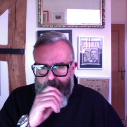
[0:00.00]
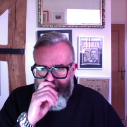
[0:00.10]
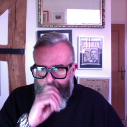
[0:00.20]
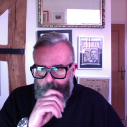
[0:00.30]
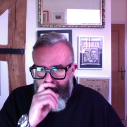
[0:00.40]

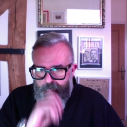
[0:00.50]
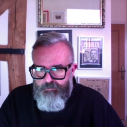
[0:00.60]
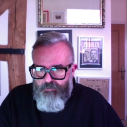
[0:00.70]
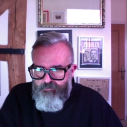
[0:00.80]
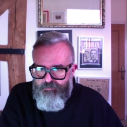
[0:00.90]
Sorry, my
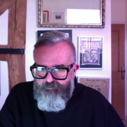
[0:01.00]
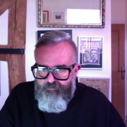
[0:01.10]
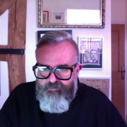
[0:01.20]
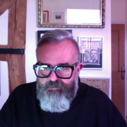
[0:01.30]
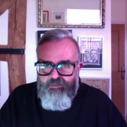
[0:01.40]
moustache is very
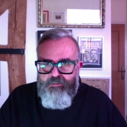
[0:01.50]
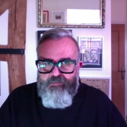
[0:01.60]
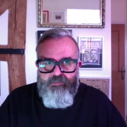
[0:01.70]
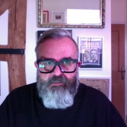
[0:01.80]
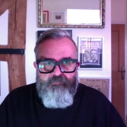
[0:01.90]
tickly today for